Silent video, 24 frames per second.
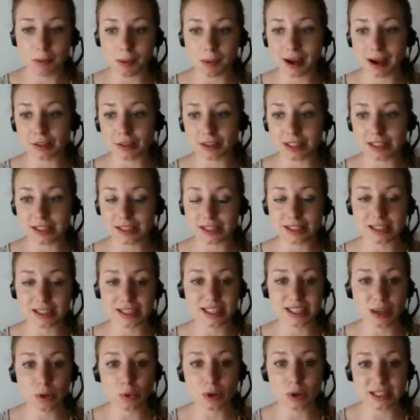about
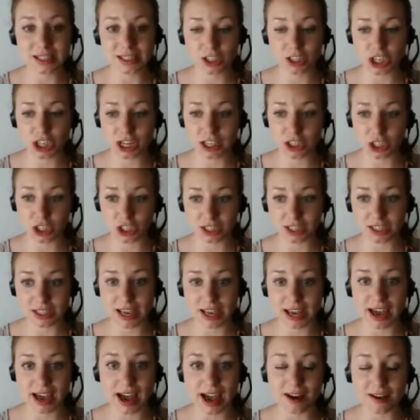this and see what
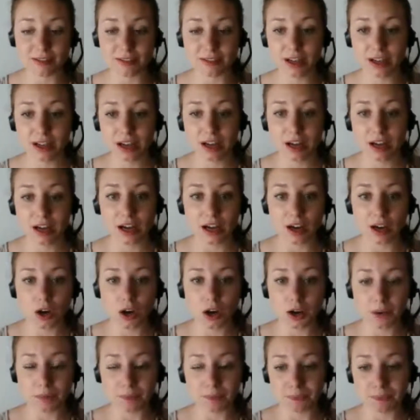suggestions they have.
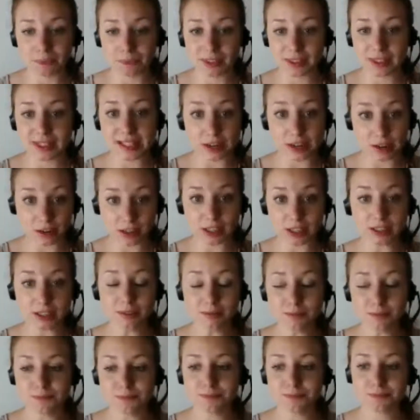
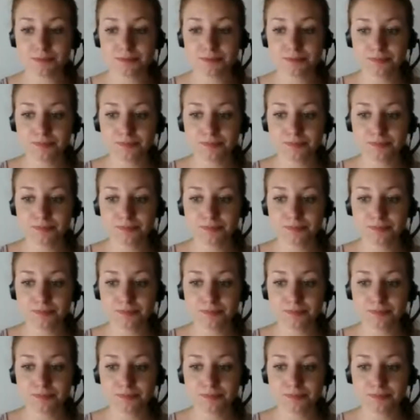Sound good?